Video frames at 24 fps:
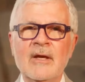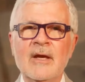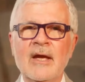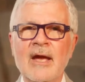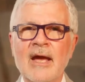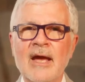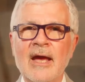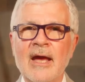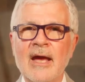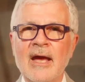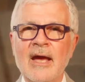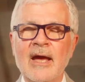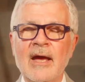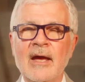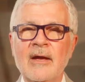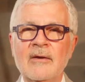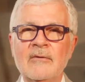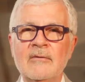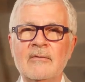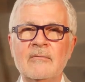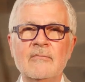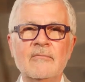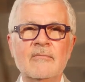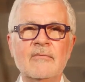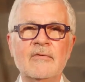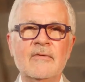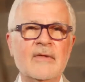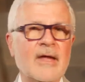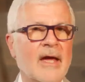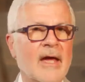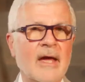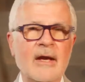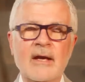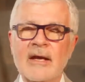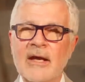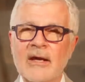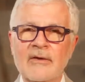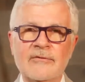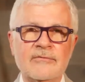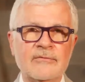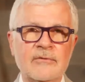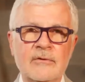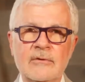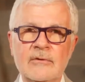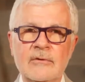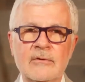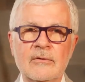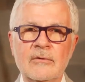And that has
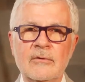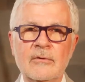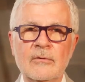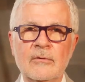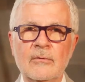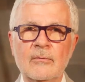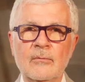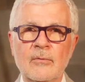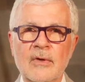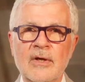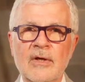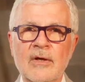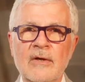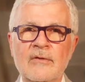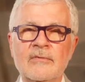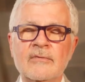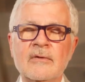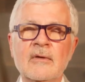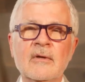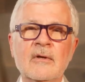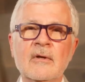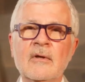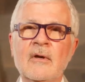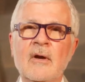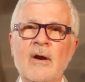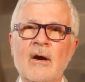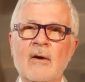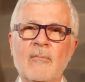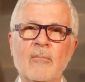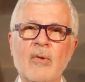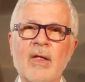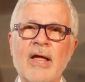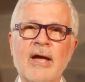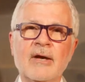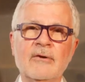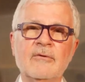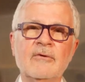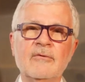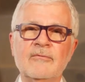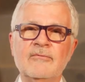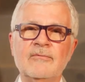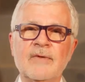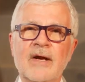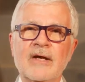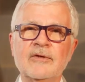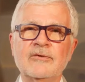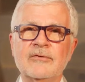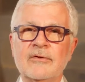to do with a bladder
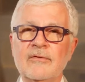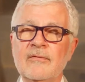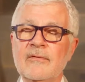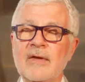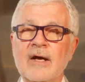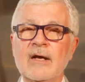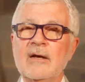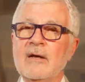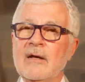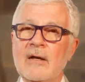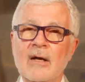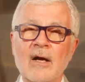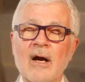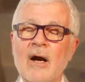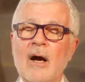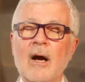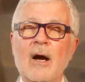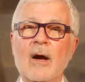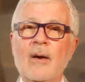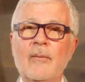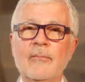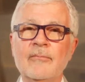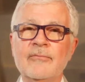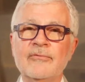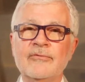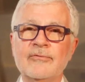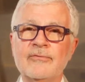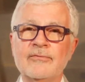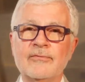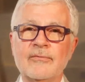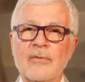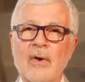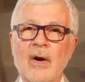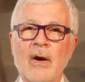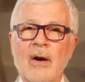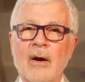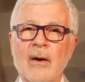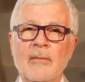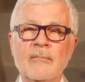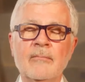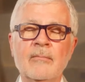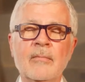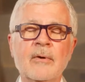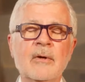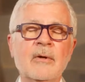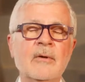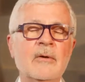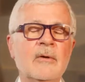infection that comes
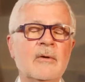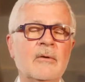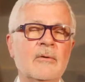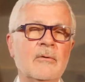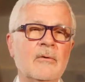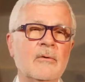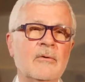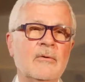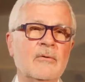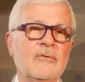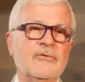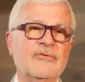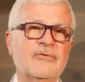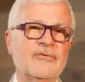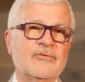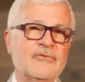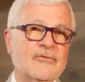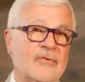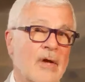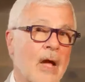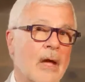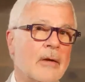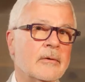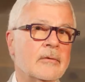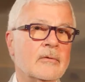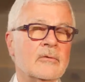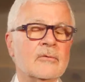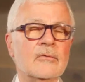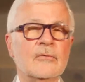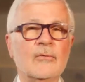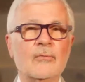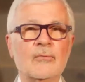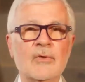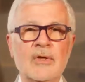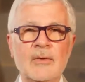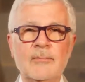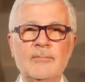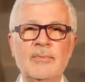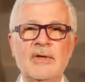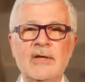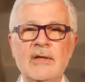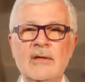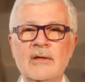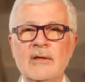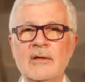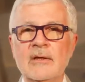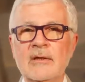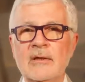from sudden
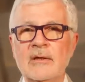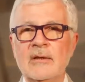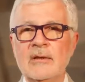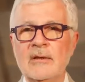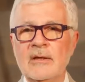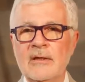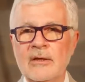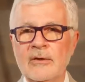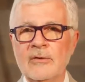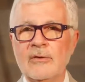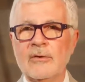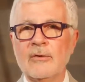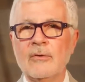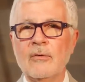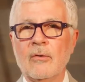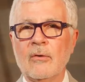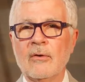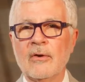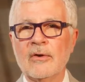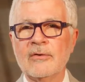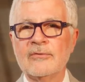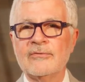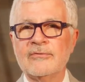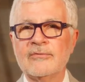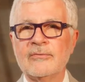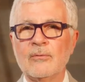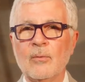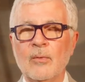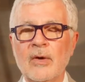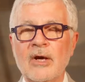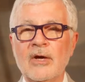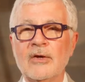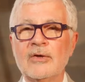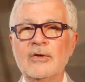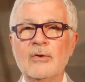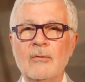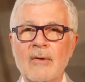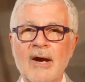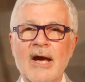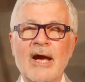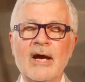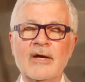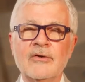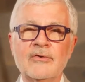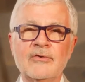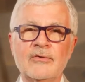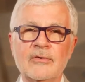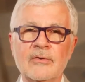repeated intercourse where you
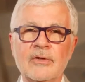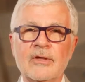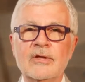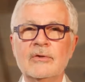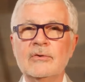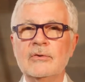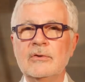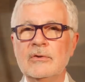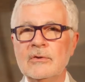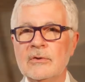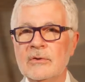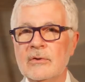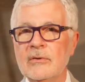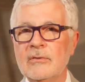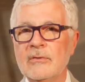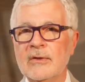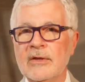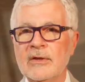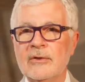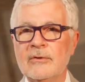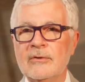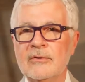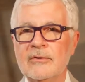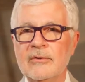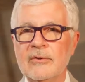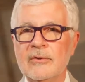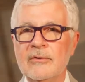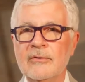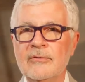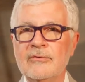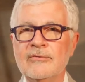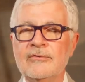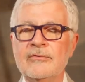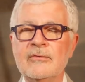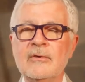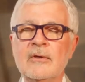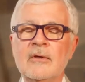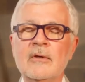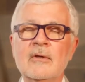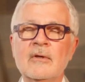actually do introduce